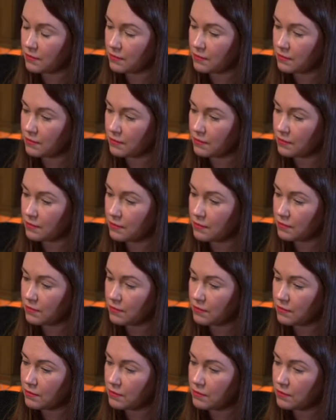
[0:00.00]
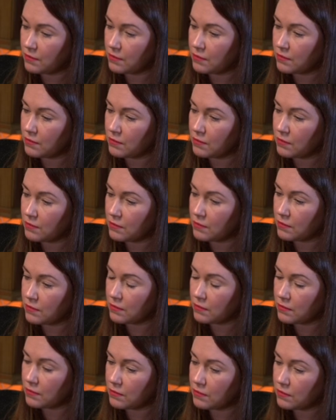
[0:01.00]

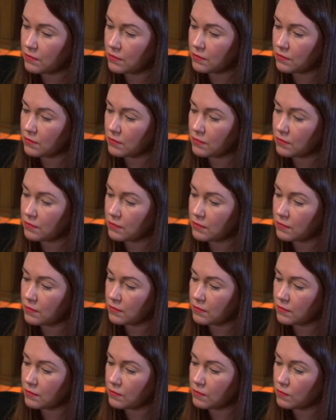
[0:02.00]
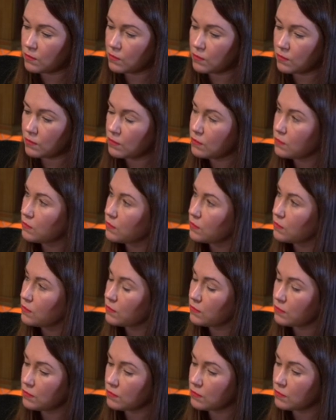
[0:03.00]

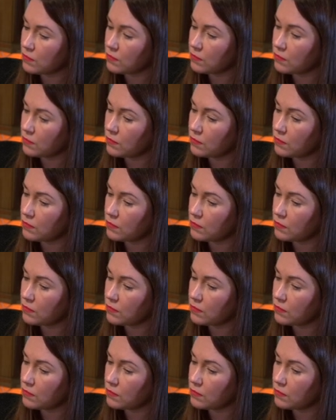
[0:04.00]
(silent)